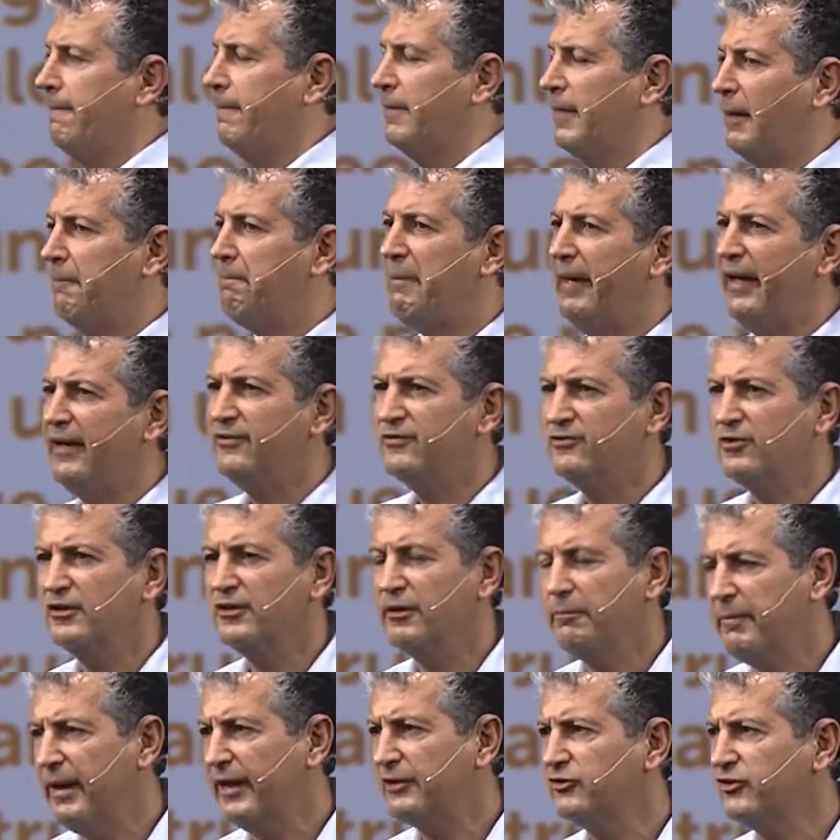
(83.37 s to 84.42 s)
And based on the
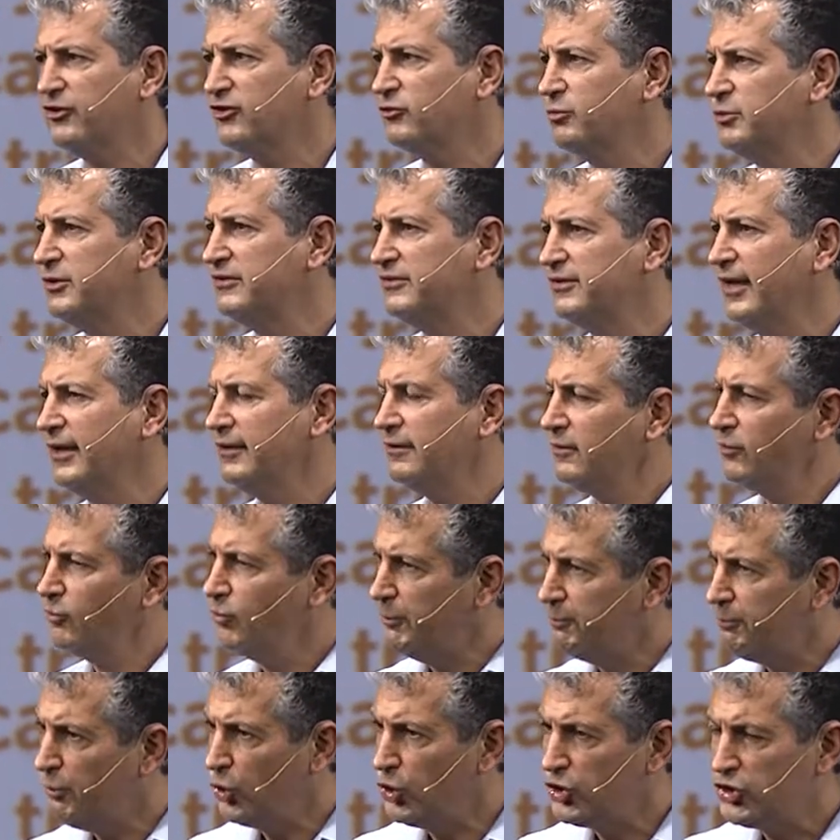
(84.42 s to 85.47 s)
metrics we set, we
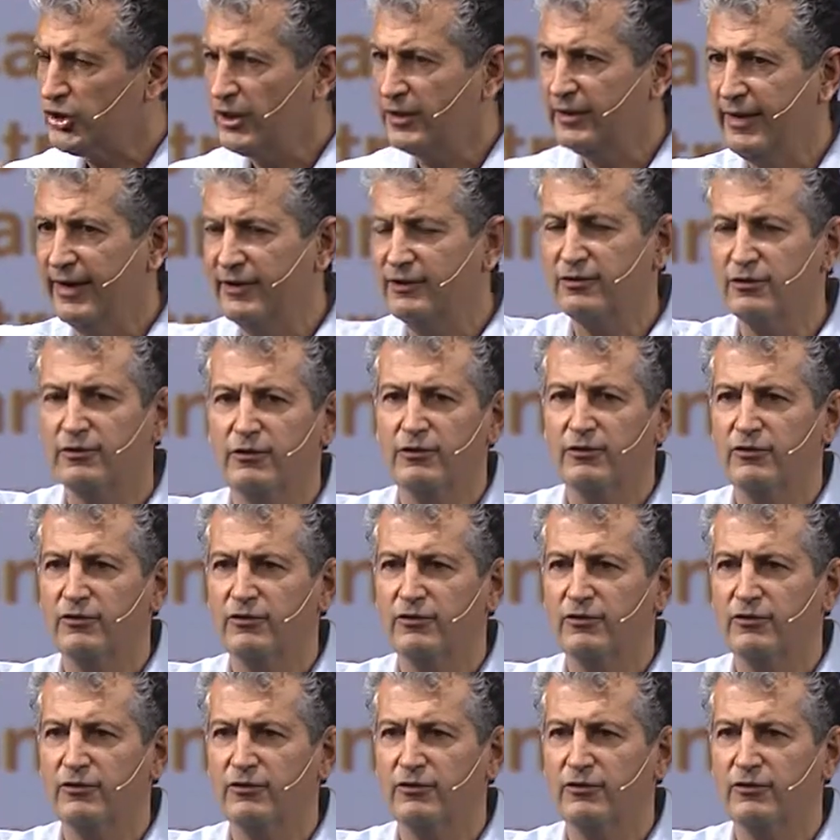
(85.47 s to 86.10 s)
push the next